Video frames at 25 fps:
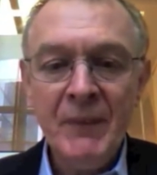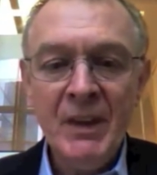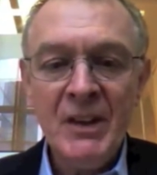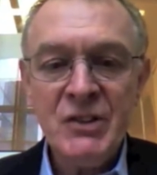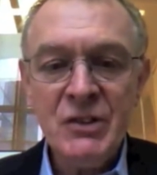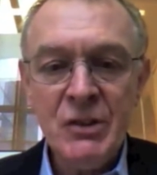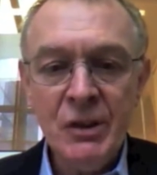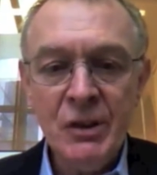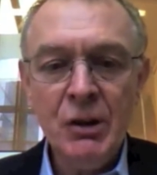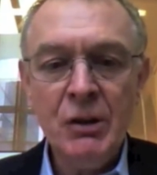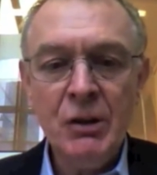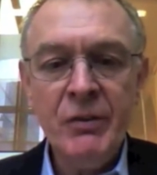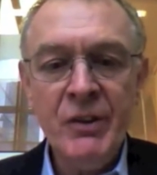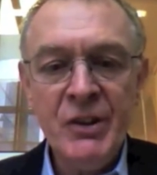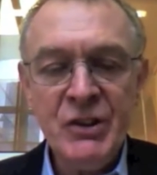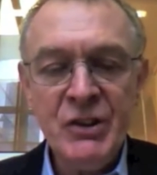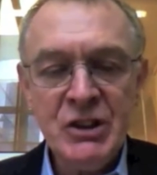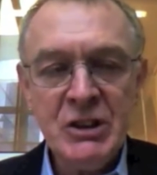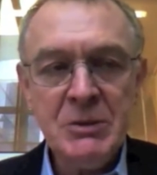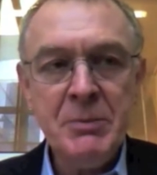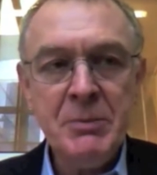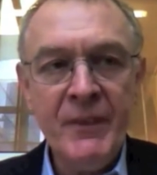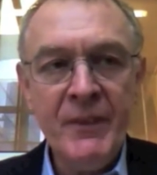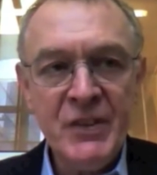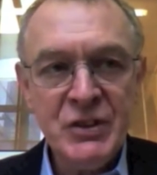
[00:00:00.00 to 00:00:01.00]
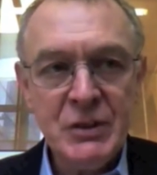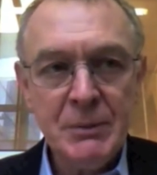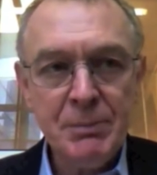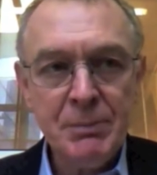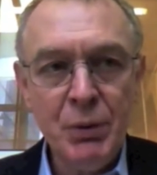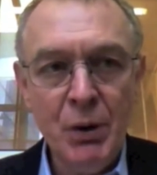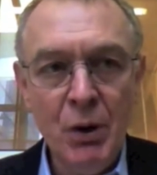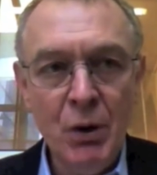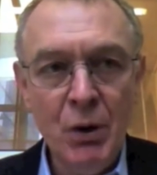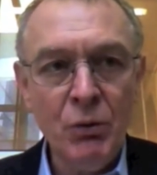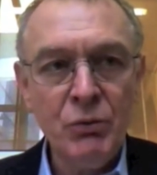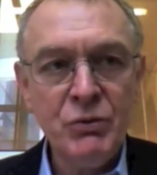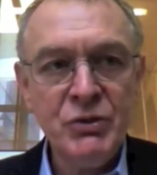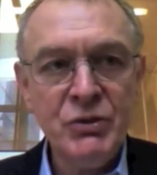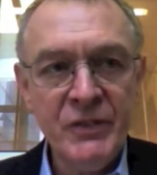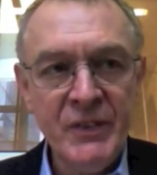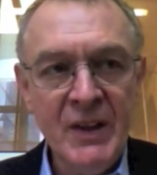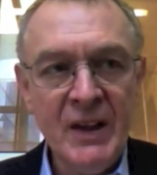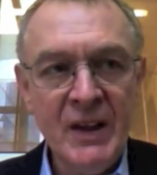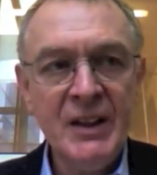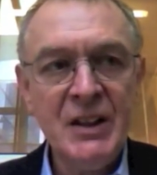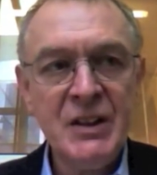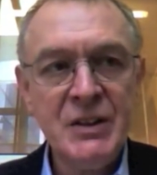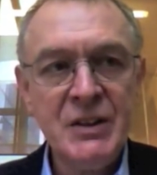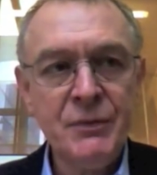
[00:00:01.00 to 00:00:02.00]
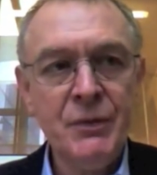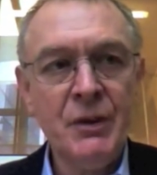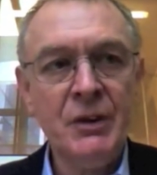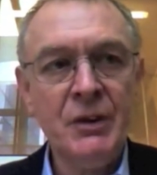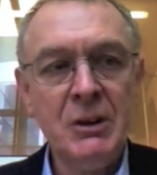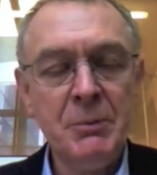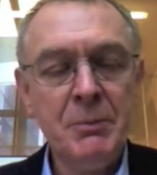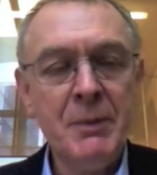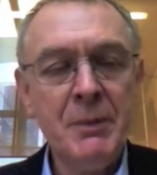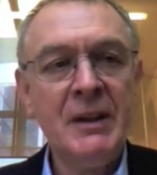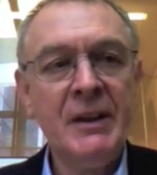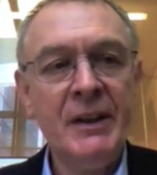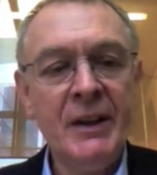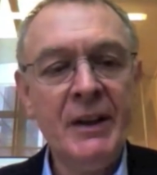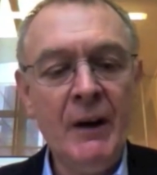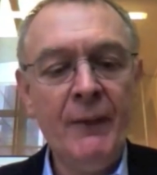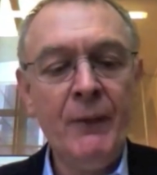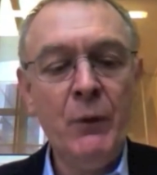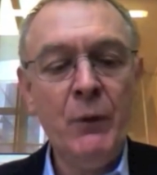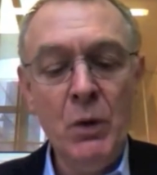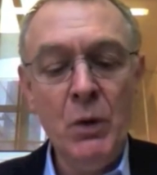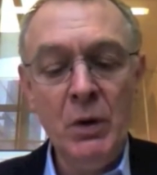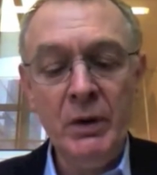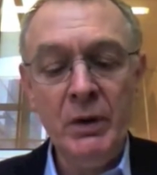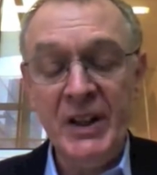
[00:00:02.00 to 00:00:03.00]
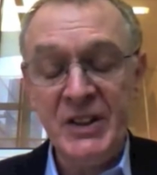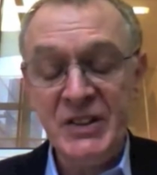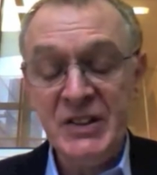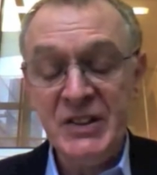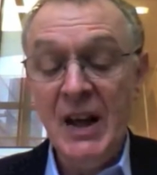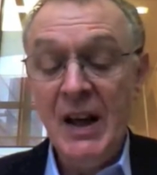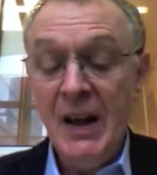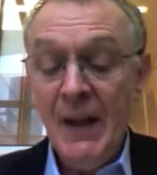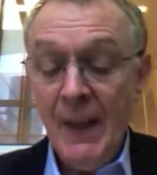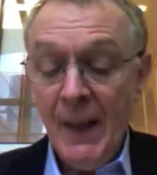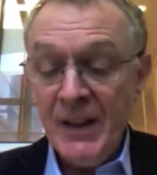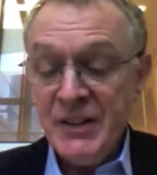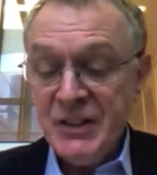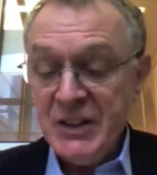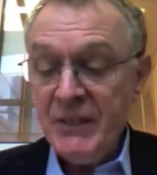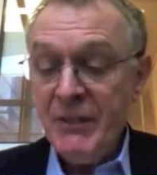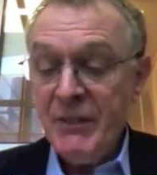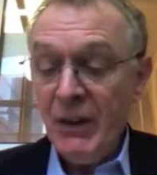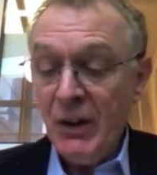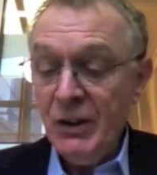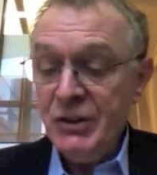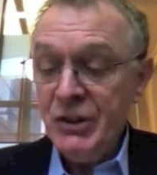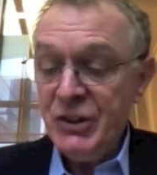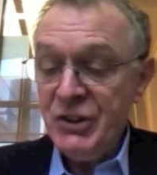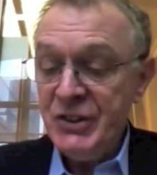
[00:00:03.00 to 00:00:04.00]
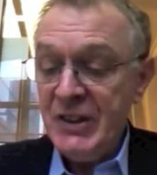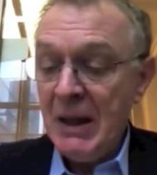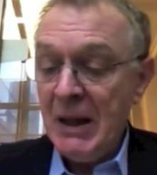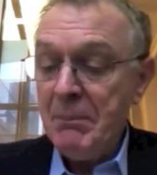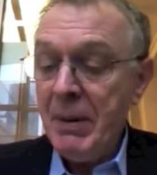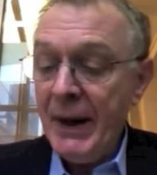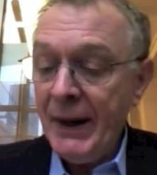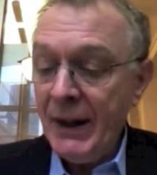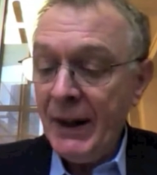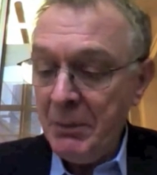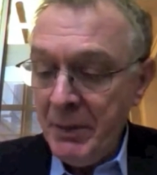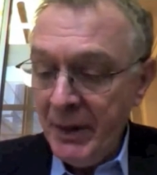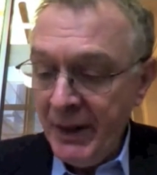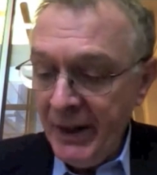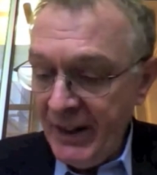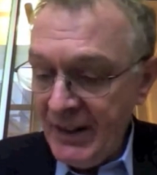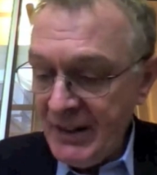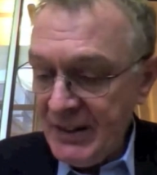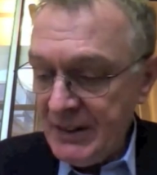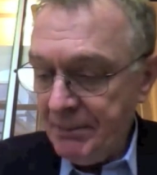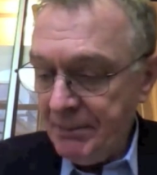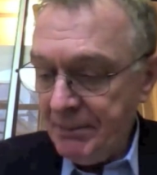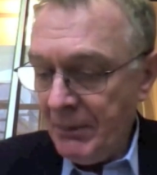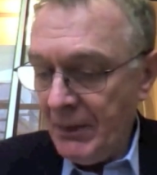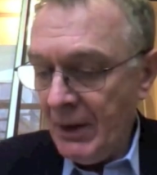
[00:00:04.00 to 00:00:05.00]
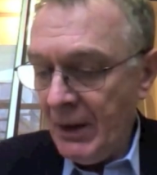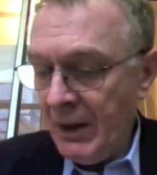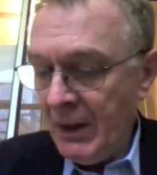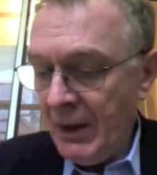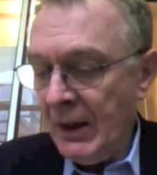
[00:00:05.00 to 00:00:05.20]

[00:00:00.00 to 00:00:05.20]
It's not a criticism of this approach. That is fundamentally how the world is. See, if I could just step back a minute.